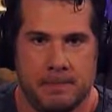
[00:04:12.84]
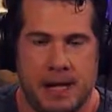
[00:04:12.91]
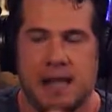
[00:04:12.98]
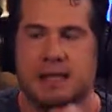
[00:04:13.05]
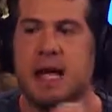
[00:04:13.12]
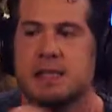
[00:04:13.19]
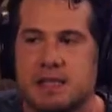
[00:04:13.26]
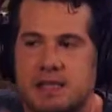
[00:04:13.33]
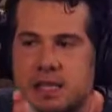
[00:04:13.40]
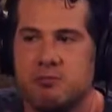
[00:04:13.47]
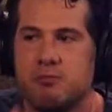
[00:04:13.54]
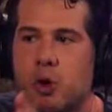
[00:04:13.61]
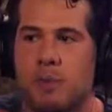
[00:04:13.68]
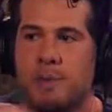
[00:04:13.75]
I'd like to
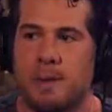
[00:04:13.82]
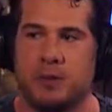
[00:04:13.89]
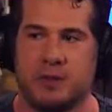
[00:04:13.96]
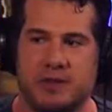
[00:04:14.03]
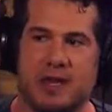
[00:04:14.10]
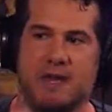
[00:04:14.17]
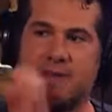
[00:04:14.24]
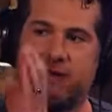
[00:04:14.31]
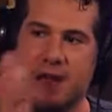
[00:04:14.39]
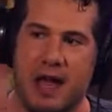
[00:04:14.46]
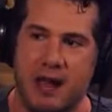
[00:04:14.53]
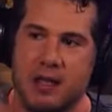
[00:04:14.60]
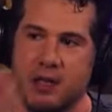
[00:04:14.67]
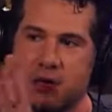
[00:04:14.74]
see more people saying
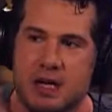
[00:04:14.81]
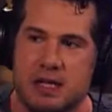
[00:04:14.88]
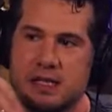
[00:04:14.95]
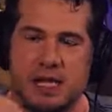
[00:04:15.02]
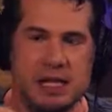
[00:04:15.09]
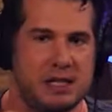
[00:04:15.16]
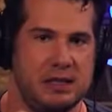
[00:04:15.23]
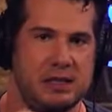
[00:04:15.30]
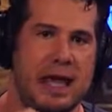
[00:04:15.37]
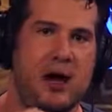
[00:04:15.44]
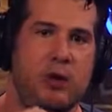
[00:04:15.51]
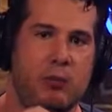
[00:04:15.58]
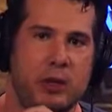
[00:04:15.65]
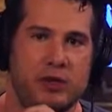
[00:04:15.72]
failure is
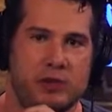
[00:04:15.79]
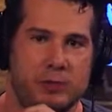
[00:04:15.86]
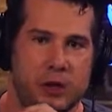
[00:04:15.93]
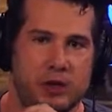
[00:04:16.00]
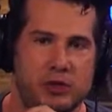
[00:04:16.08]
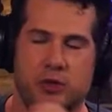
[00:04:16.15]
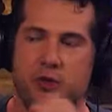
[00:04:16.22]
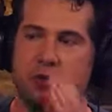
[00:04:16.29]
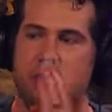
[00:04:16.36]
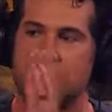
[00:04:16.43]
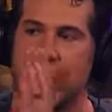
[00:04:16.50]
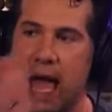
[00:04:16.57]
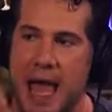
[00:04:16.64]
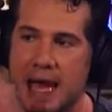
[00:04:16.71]
disallowable as opposed to
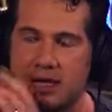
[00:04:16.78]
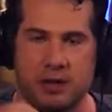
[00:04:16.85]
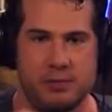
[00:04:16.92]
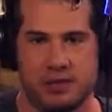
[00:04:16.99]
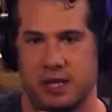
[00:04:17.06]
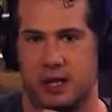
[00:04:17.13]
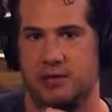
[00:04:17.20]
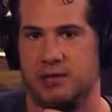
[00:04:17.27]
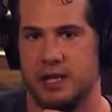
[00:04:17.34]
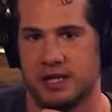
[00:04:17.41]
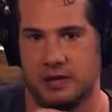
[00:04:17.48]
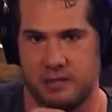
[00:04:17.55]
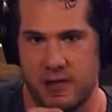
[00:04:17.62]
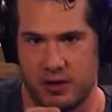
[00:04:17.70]
lying to themselves
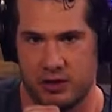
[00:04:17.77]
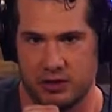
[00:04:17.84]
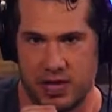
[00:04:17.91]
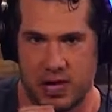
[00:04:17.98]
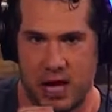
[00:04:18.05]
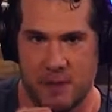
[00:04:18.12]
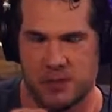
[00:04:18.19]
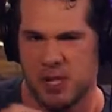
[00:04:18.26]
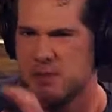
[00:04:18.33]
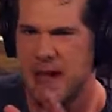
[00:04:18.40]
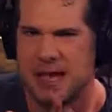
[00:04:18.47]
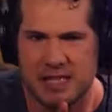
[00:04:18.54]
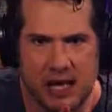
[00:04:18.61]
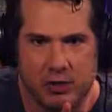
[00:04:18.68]
saying that failure is not an option. It
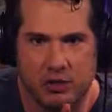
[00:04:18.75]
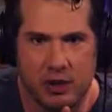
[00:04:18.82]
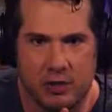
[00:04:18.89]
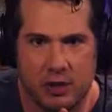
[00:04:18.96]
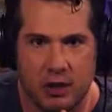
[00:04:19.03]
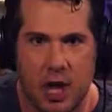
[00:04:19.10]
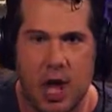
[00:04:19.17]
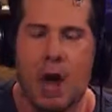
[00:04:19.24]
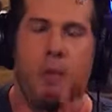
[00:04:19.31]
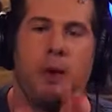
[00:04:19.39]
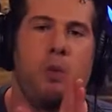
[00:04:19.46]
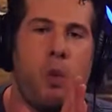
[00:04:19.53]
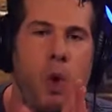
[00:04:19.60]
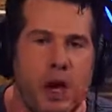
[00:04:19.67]
may sound trivial,
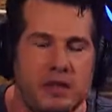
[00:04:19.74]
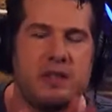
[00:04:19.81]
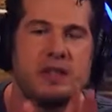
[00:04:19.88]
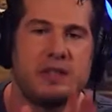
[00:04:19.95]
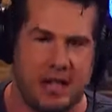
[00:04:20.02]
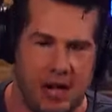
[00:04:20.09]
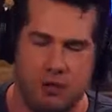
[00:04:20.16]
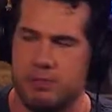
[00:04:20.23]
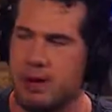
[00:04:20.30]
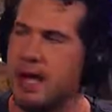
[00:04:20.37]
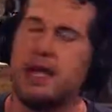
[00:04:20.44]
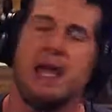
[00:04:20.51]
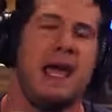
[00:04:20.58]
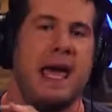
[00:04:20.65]
but one is a
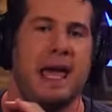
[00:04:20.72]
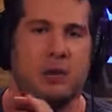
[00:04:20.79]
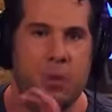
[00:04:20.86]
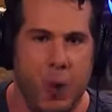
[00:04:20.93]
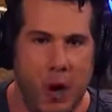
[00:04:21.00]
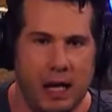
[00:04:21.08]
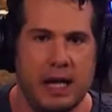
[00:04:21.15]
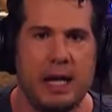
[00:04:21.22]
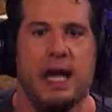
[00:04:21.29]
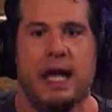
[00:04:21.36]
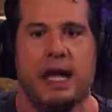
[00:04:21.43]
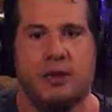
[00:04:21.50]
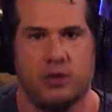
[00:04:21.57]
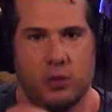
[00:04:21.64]
soundbite and one
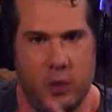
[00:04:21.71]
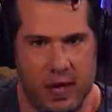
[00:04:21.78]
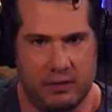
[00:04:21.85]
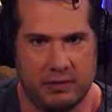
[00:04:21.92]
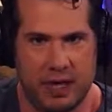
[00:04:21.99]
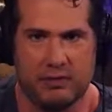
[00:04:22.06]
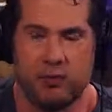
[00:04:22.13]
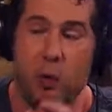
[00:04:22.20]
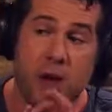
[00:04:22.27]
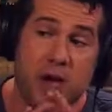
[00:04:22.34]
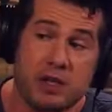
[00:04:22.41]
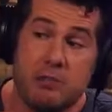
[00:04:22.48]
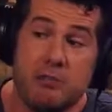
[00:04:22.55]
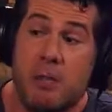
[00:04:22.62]
is a way of life.
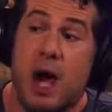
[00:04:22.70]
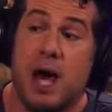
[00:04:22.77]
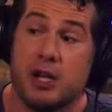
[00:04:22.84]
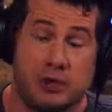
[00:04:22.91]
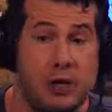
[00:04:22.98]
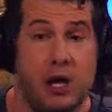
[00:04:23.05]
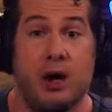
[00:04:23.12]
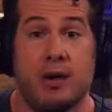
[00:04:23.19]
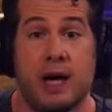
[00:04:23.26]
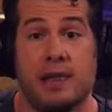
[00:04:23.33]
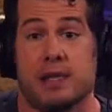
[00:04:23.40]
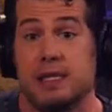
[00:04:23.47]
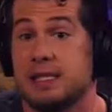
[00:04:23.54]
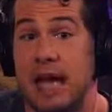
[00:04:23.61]
One is a mantra,
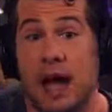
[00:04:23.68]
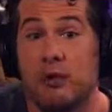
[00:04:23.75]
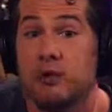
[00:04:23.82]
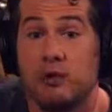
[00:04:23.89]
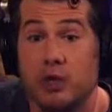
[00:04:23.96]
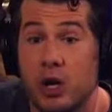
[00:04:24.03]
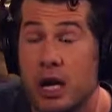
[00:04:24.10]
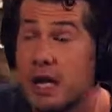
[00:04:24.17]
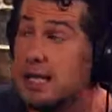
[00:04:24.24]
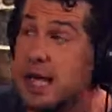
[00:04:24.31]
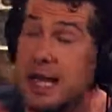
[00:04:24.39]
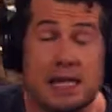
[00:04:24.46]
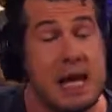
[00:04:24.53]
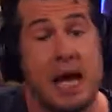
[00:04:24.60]
okay, that sounds good on
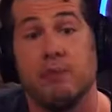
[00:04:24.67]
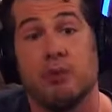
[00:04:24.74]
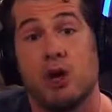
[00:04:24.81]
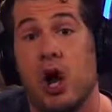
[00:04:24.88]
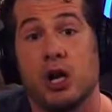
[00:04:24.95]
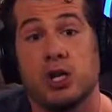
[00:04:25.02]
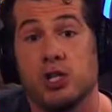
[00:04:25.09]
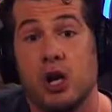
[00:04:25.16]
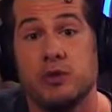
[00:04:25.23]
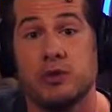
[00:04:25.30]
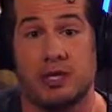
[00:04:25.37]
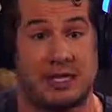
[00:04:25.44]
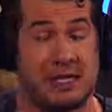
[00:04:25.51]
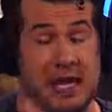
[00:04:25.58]
daytime talk
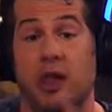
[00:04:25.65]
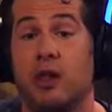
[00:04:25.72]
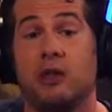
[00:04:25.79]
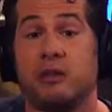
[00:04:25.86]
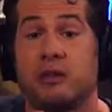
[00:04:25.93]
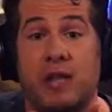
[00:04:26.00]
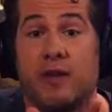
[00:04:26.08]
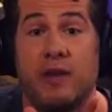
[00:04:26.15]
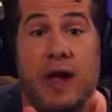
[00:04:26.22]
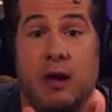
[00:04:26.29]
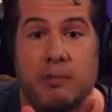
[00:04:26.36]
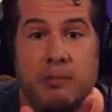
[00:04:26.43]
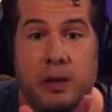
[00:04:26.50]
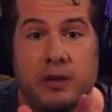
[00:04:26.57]
shows, it sells self
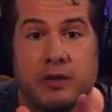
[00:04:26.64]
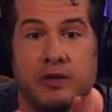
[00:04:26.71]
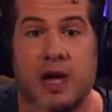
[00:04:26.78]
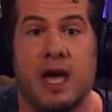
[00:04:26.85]
help books.